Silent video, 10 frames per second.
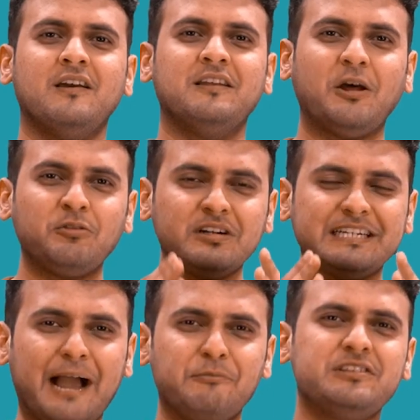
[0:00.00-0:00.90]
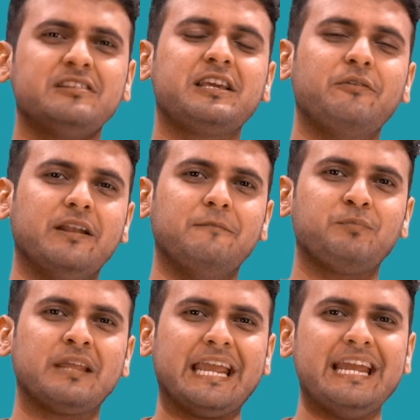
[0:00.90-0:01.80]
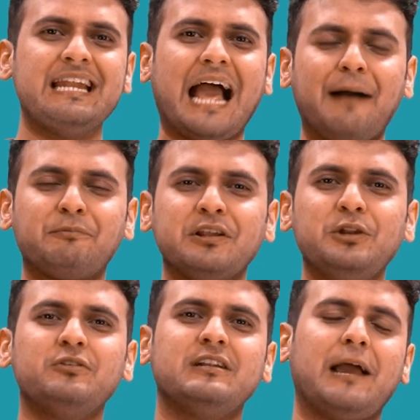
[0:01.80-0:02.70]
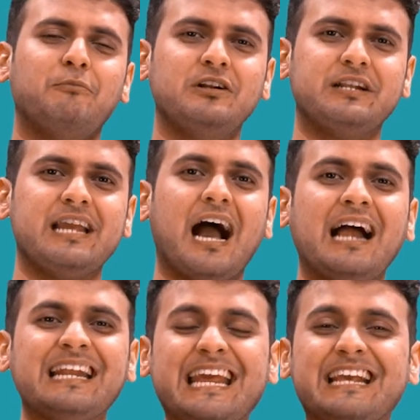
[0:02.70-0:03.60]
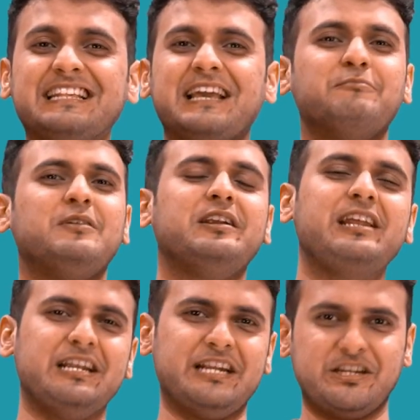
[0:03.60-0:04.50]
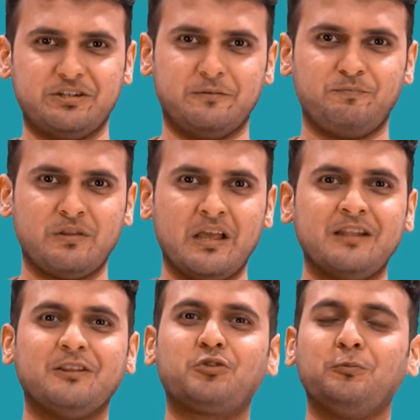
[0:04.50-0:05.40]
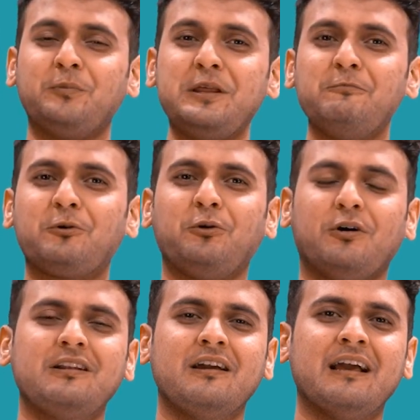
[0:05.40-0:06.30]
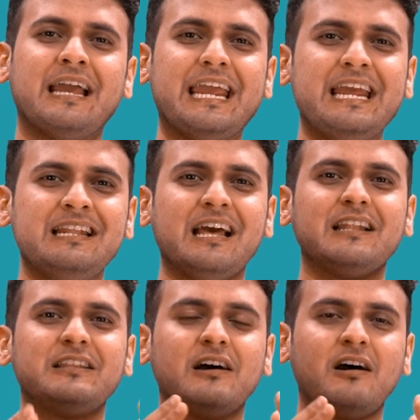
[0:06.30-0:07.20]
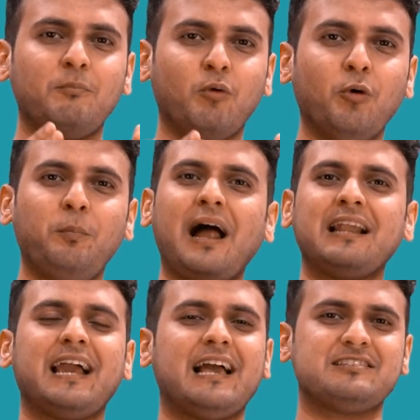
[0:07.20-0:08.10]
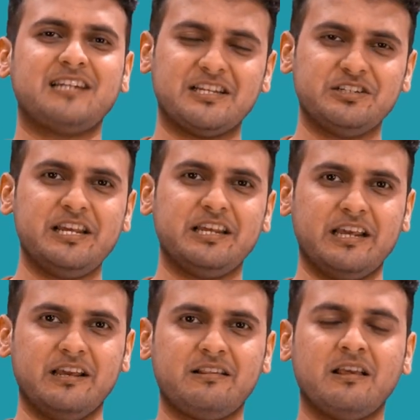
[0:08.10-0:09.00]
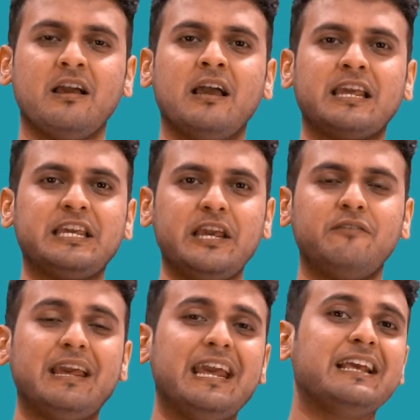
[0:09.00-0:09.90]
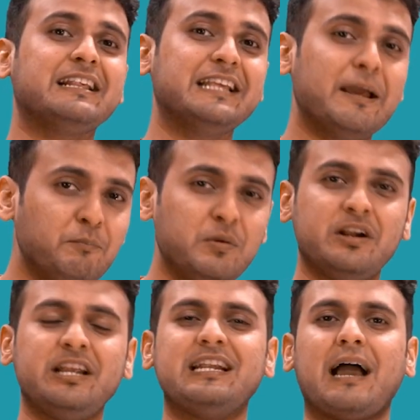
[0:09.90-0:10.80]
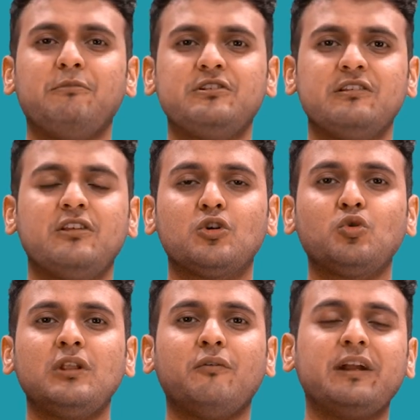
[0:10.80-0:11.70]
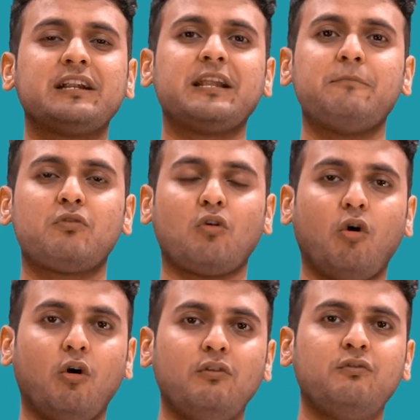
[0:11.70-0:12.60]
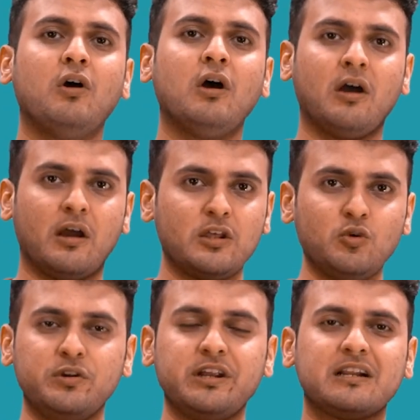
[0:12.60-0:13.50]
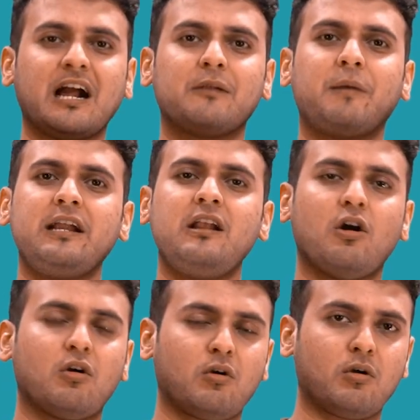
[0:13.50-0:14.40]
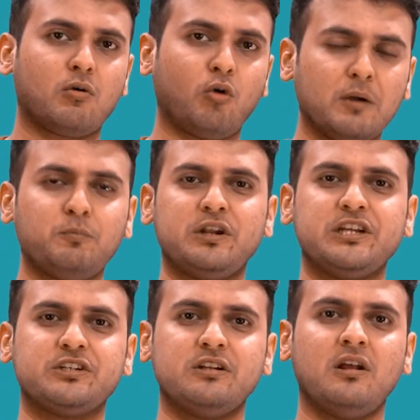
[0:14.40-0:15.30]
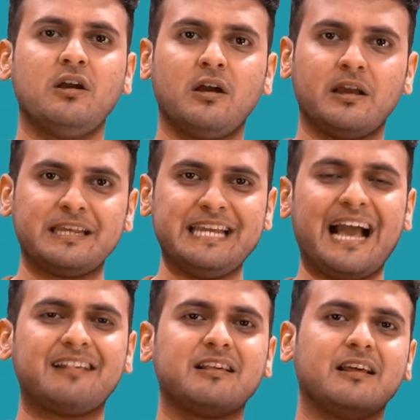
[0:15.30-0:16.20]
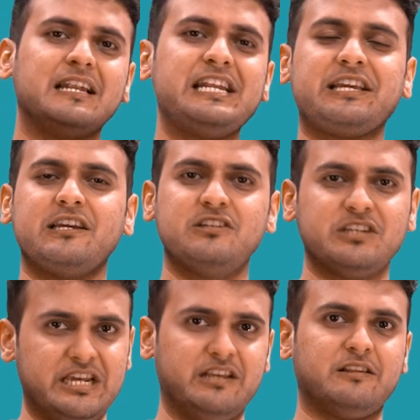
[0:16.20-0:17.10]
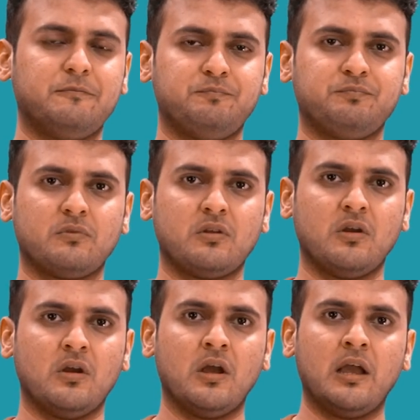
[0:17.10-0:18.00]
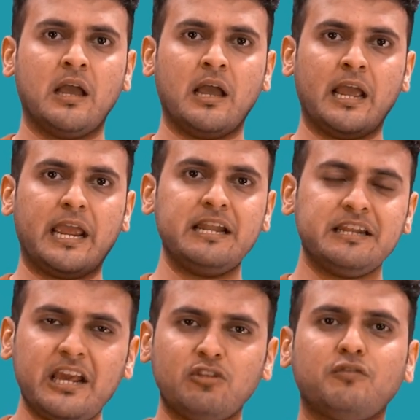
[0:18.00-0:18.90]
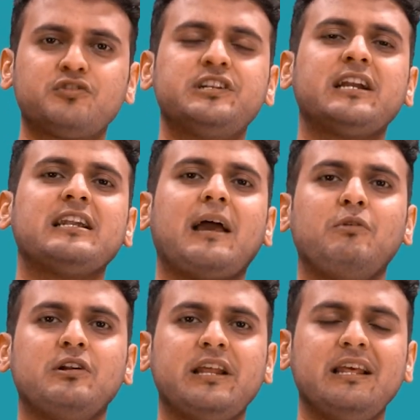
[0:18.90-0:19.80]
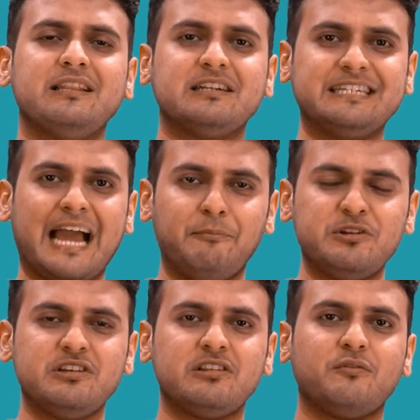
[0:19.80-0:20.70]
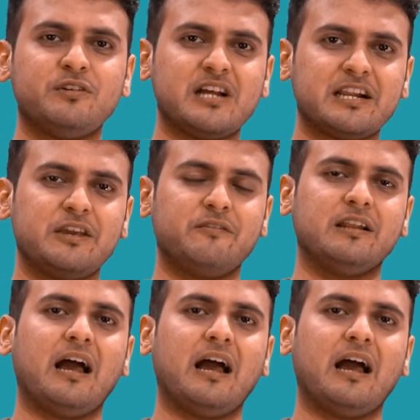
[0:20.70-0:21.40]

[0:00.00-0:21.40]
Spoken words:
Now, the damages given in absolute liability are exemplary in nature. The Supreme Court in the Bhopal gas tragedy case gave exemplary damages to the victims of Union Carbide Corporation gas leakage case. In case of strict liability, the damages which are given